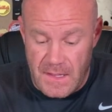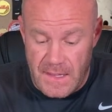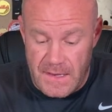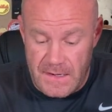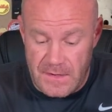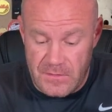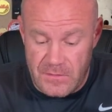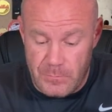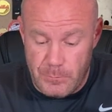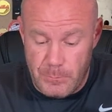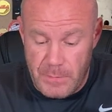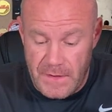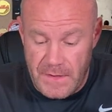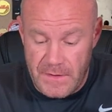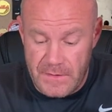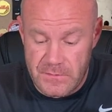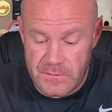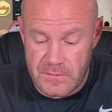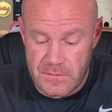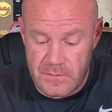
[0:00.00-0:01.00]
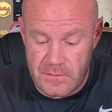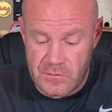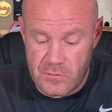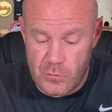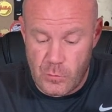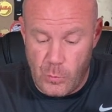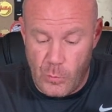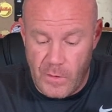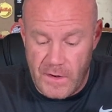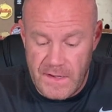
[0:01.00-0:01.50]
And his best is
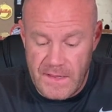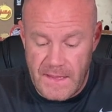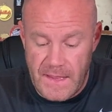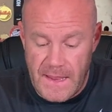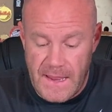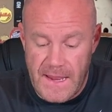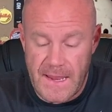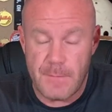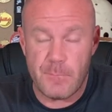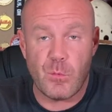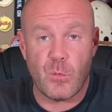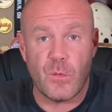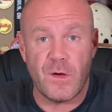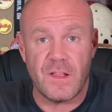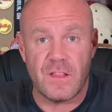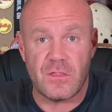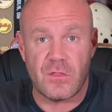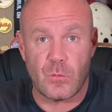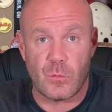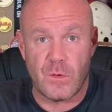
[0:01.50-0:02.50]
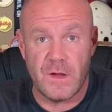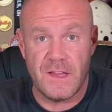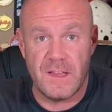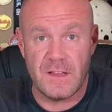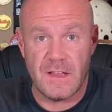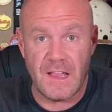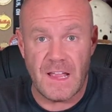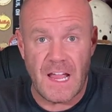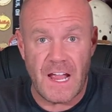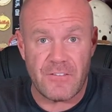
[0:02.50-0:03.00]

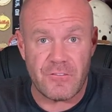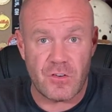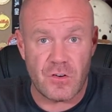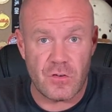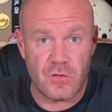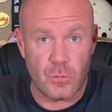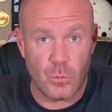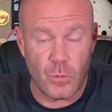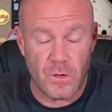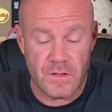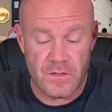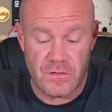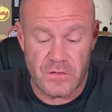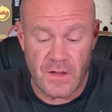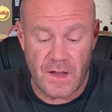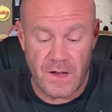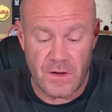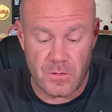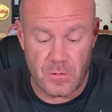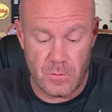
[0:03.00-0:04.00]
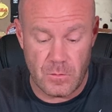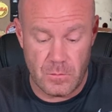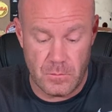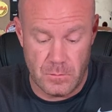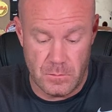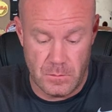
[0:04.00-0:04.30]
28.3 after just 1 cycle.